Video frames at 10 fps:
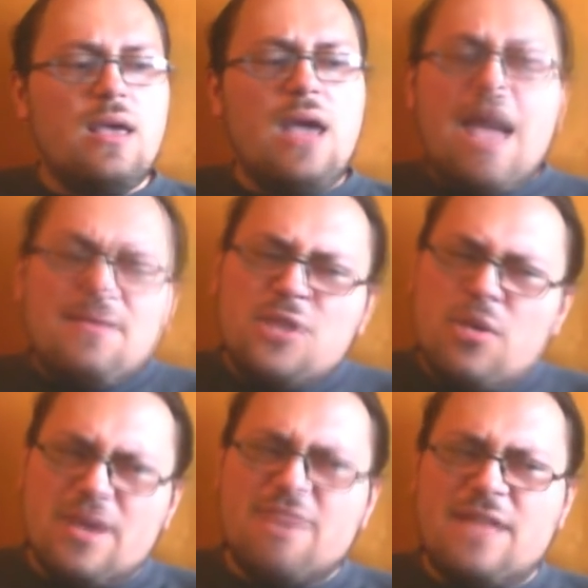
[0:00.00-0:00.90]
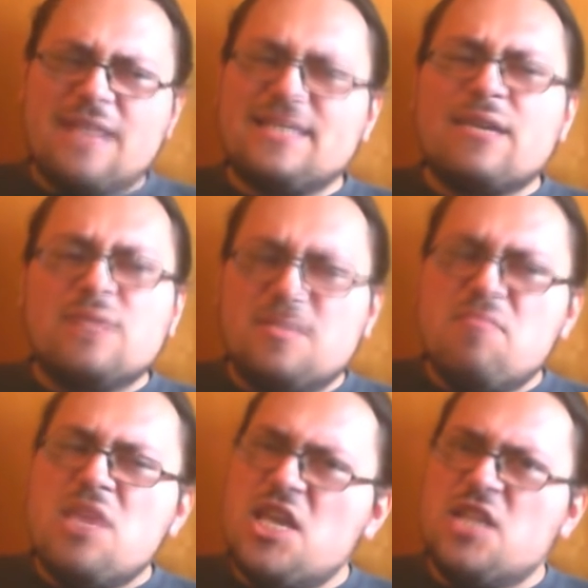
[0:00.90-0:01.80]
I'm sorry if that sounds
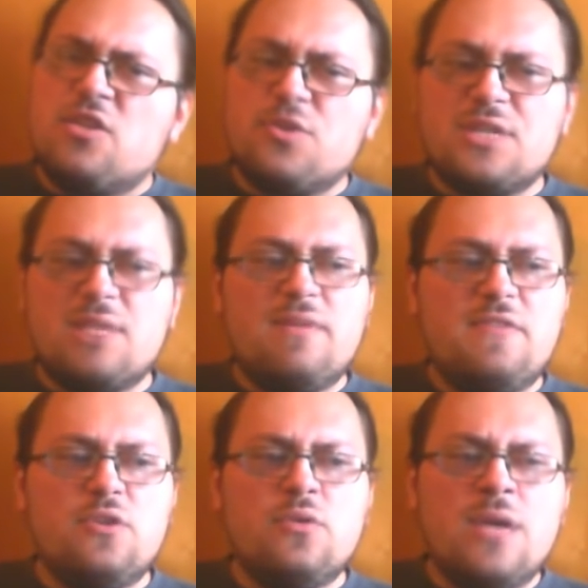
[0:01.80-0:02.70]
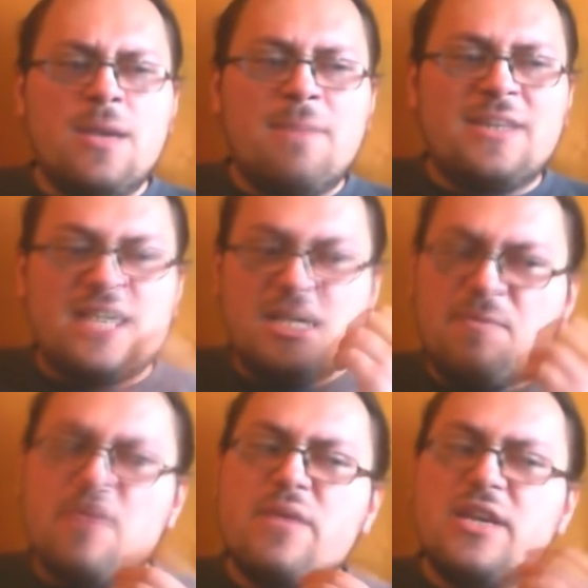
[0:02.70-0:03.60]
mean to some of you, but
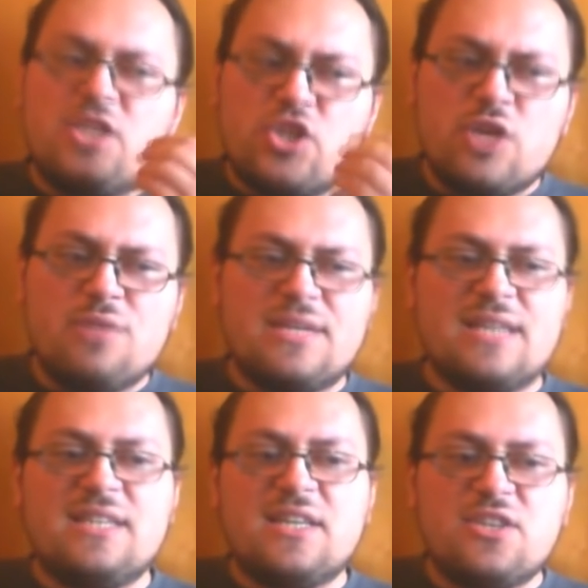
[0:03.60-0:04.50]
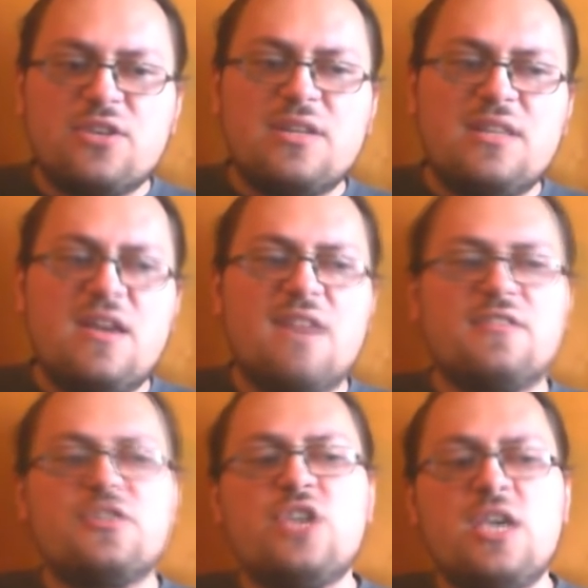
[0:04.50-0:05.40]
experience shows us that turning the
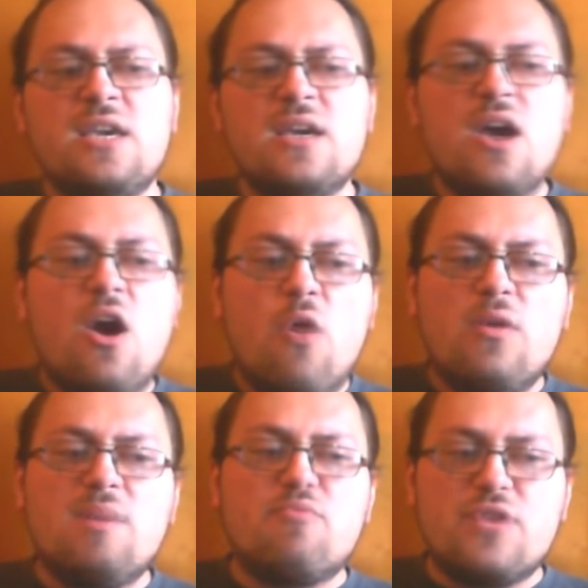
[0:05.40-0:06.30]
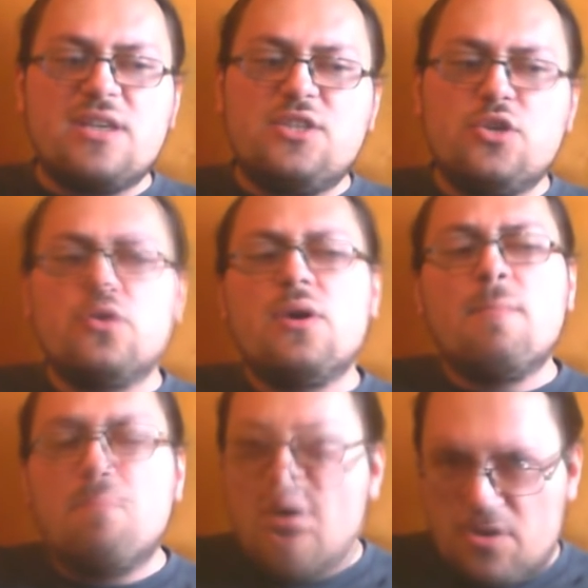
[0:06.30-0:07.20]
other cheek only brings you
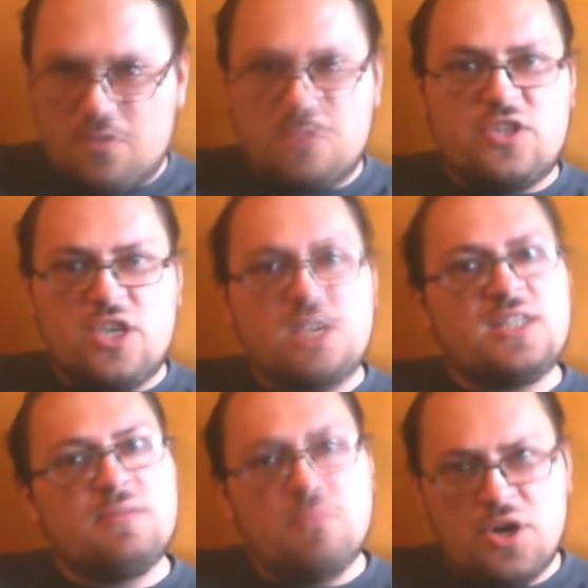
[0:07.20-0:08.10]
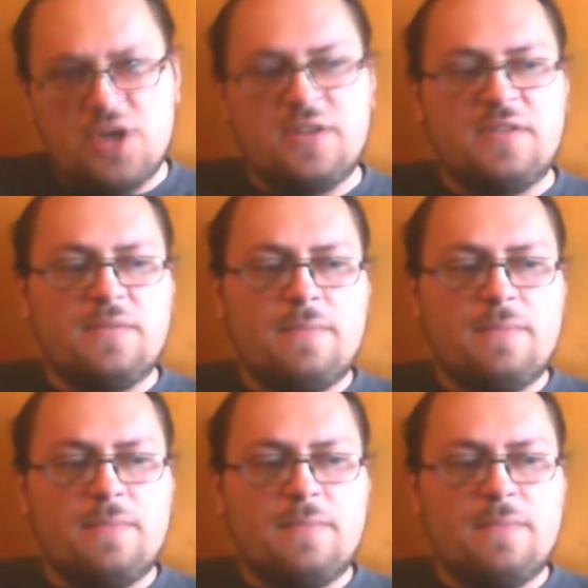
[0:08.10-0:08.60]
both cheeks burned.